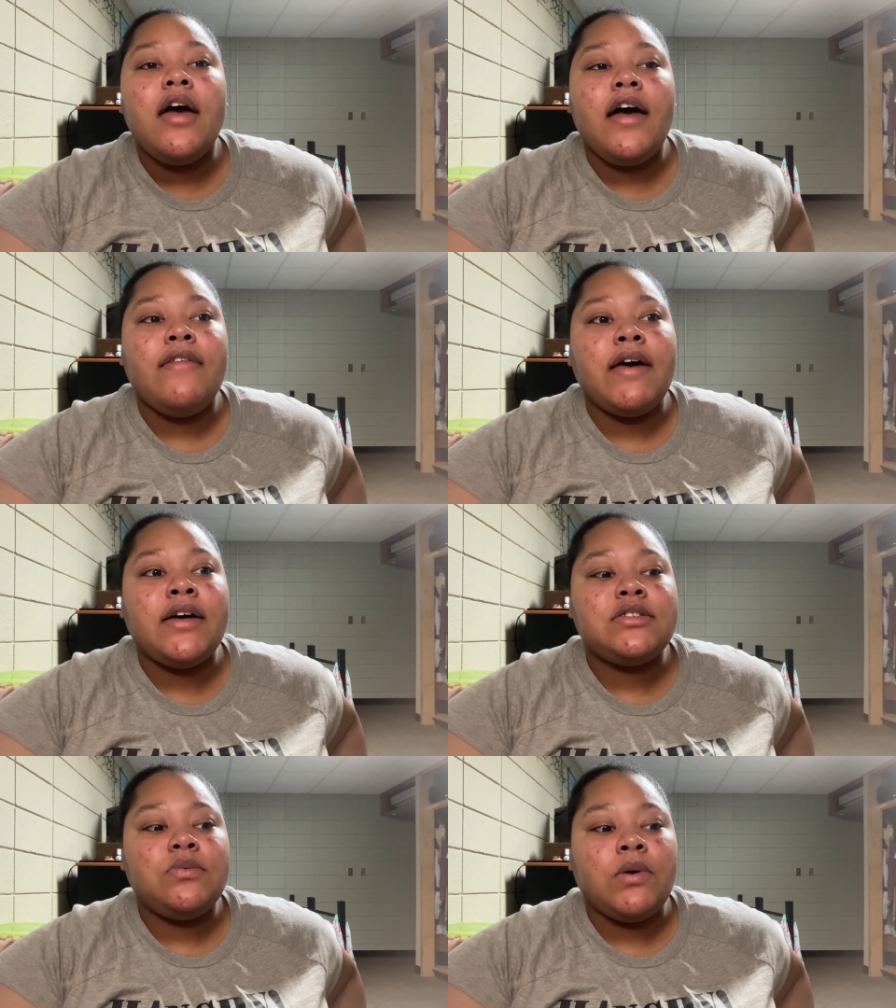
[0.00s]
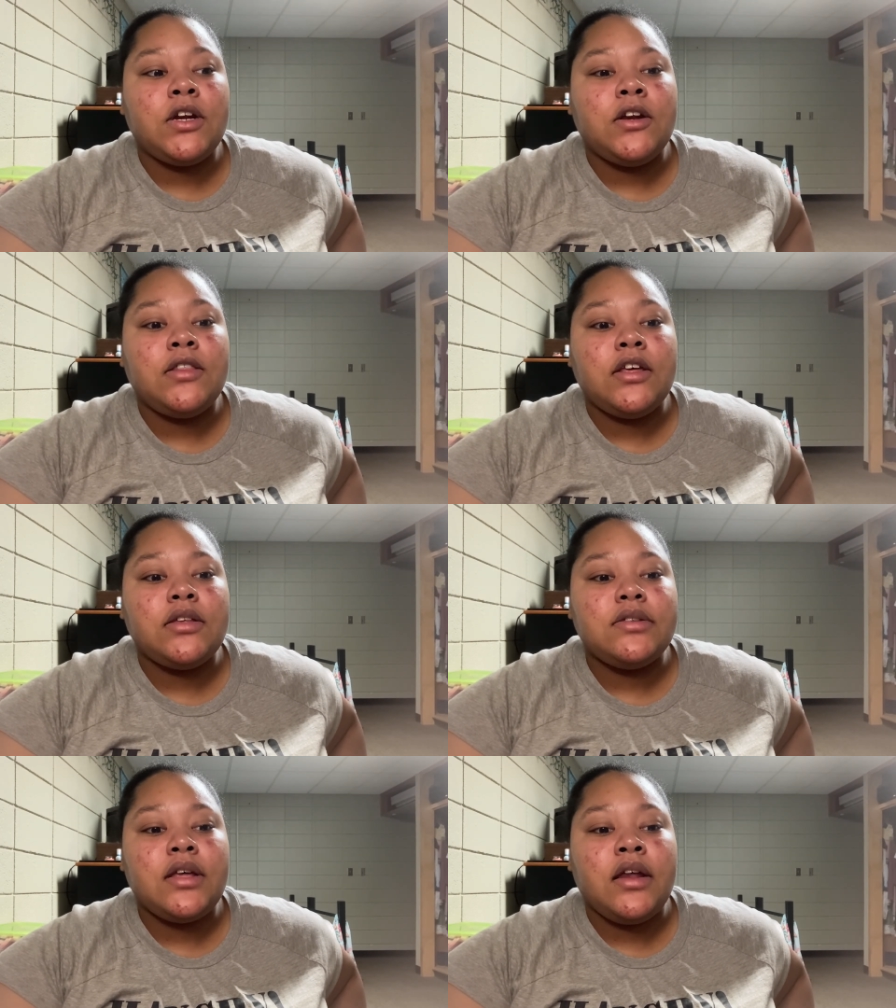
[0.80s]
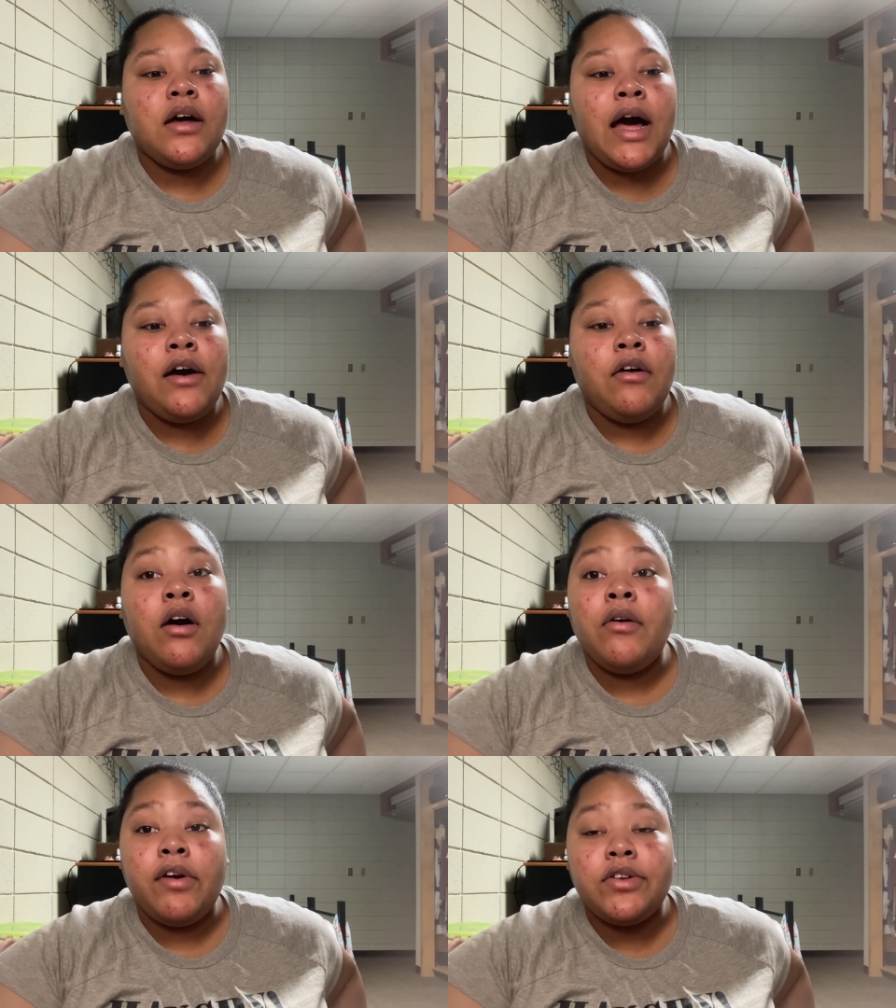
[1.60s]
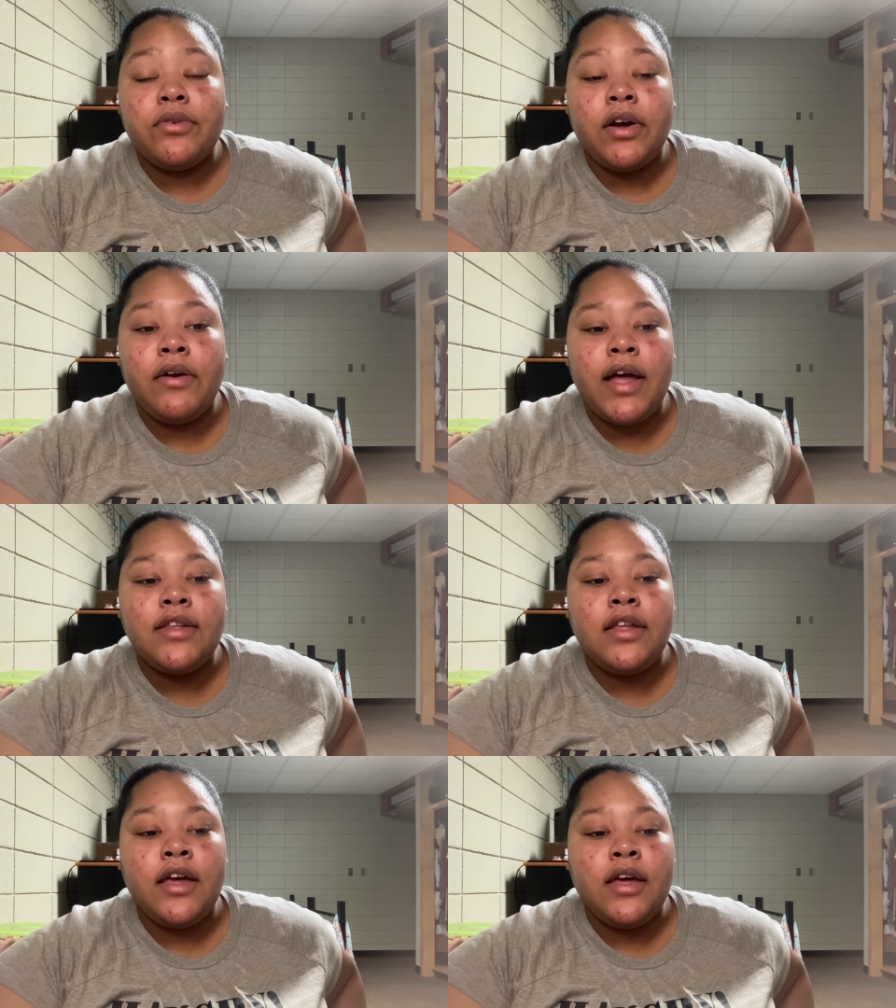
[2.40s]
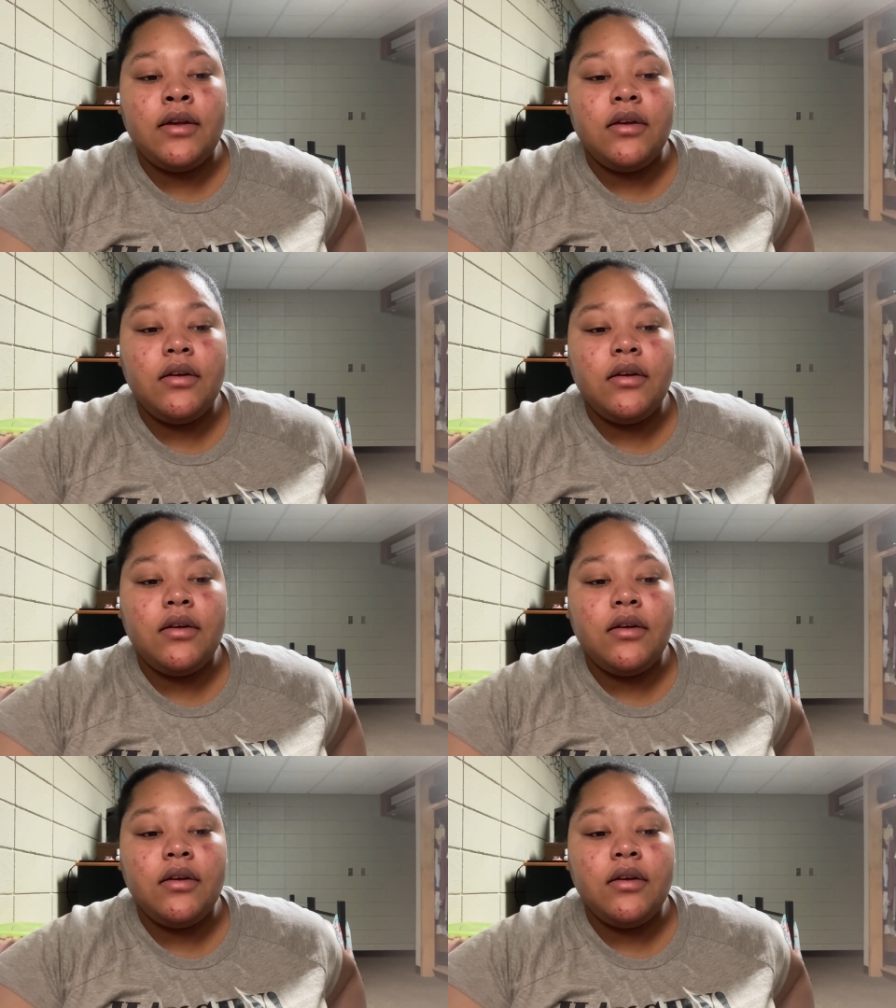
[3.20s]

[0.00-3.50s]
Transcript: And that's one of the things that I always regret, that